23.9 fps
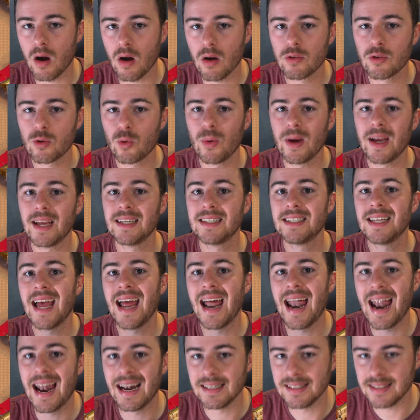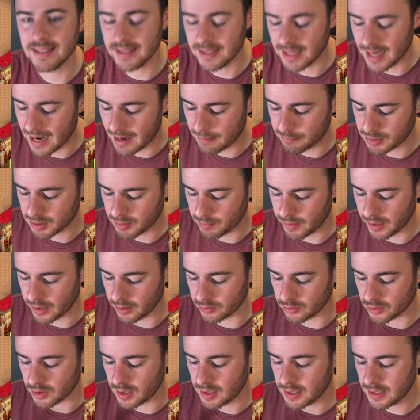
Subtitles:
earthquakes and zap spells.